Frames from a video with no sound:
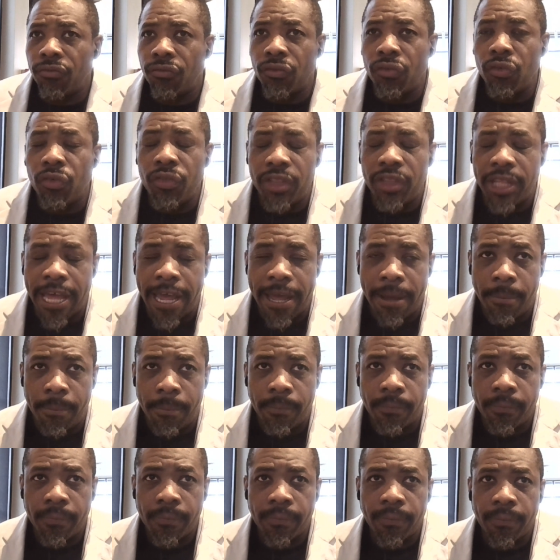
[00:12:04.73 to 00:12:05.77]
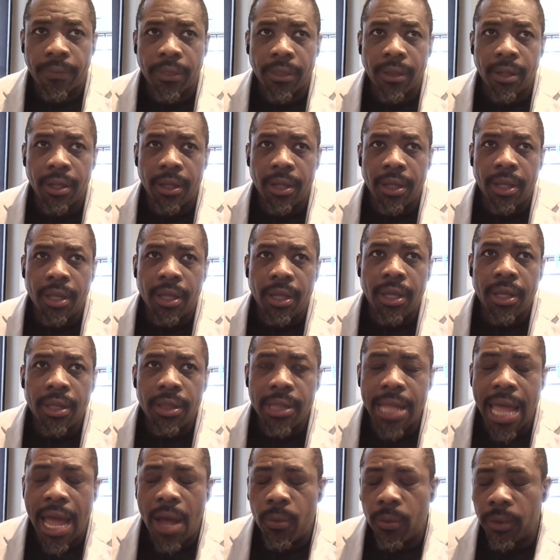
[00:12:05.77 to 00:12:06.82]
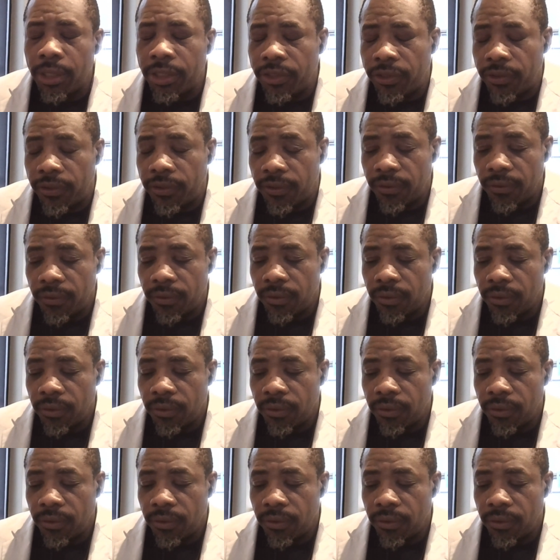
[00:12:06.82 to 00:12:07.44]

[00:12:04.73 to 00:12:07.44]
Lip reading: through them that was